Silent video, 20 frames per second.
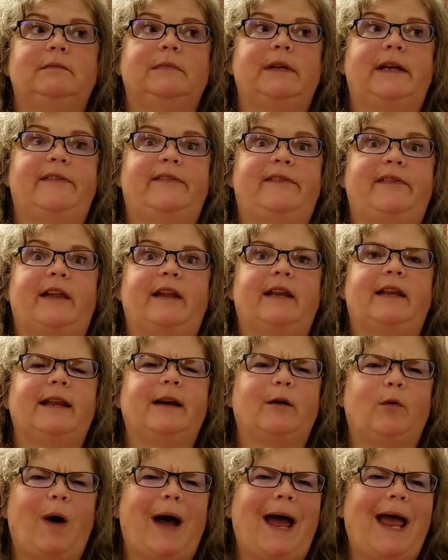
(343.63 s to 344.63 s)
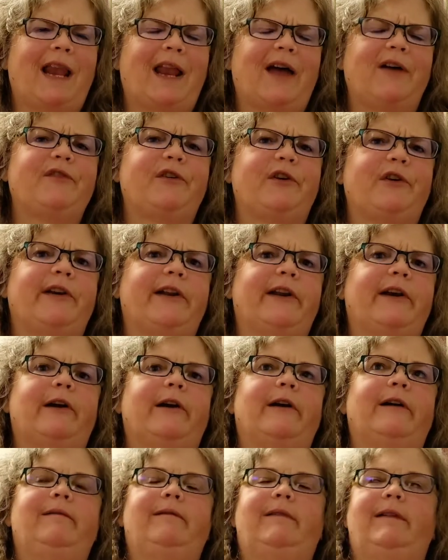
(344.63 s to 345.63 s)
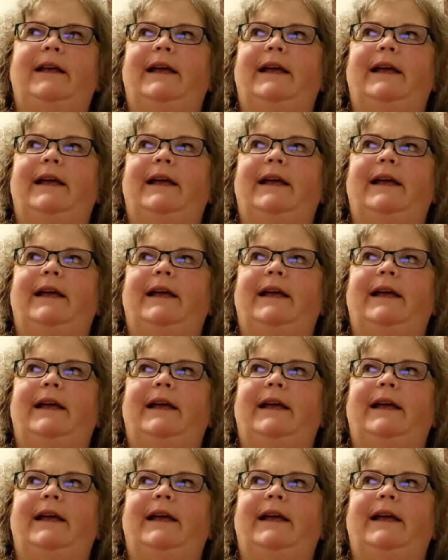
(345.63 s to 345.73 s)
It's a little while after dinner,